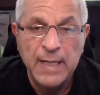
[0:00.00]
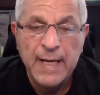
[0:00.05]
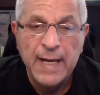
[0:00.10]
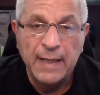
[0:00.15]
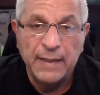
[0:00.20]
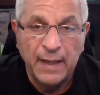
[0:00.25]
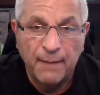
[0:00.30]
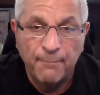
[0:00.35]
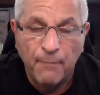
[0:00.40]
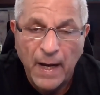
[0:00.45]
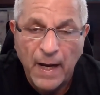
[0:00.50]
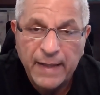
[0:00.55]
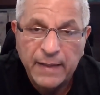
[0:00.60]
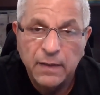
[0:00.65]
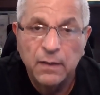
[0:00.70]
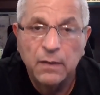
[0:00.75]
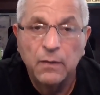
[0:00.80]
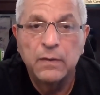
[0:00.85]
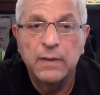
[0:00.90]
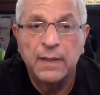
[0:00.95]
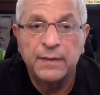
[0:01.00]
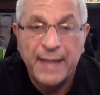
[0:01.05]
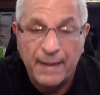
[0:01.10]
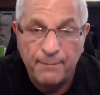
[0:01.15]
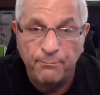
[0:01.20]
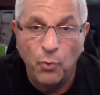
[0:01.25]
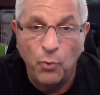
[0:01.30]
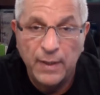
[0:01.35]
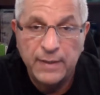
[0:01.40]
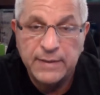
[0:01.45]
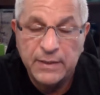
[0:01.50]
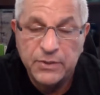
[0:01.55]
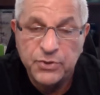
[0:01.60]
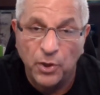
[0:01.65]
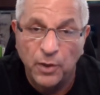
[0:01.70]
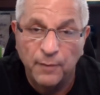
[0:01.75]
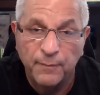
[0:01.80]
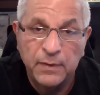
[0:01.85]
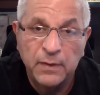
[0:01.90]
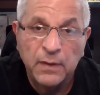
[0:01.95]
And then I might, at that point,
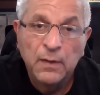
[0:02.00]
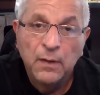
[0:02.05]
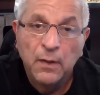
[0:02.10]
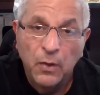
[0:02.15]
determine,